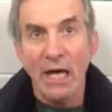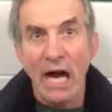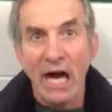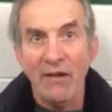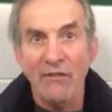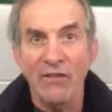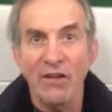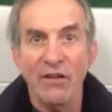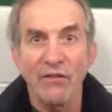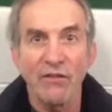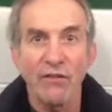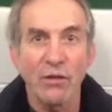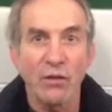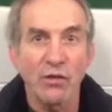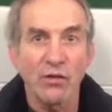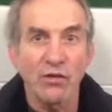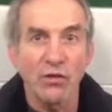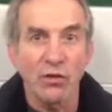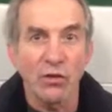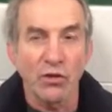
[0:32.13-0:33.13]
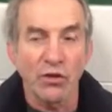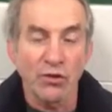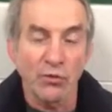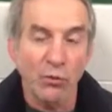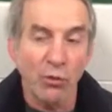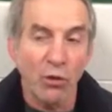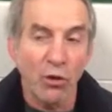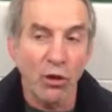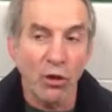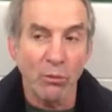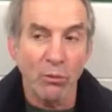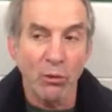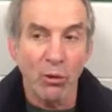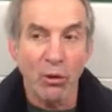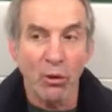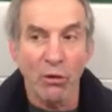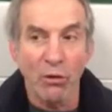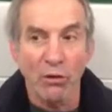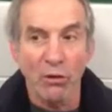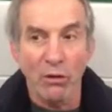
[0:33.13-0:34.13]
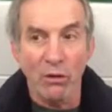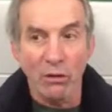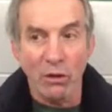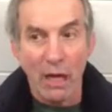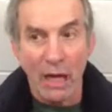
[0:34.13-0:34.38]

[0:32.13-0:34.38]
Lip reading: I've given those girls more and more